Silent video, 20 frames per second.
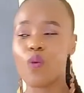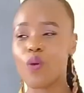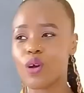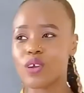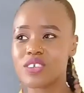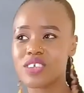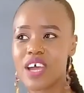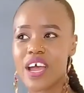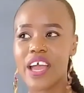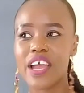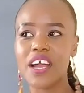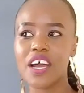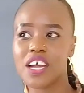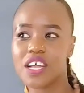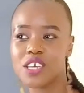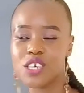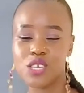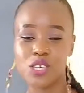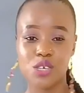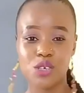what I
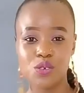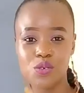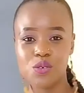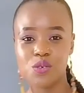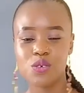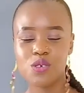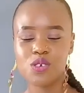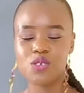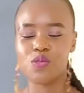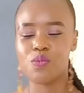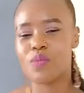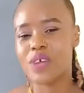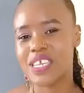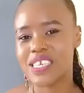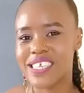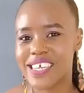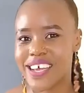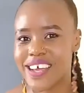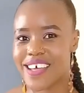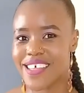can do to
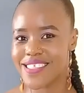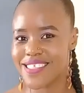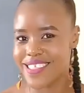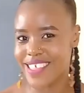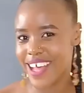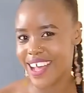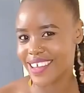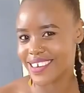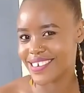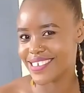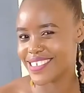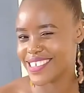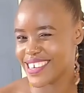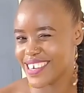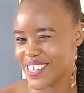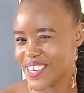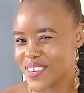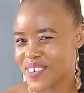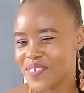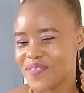better that.
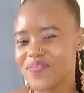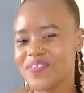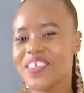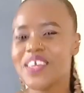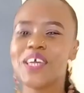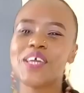Sindio,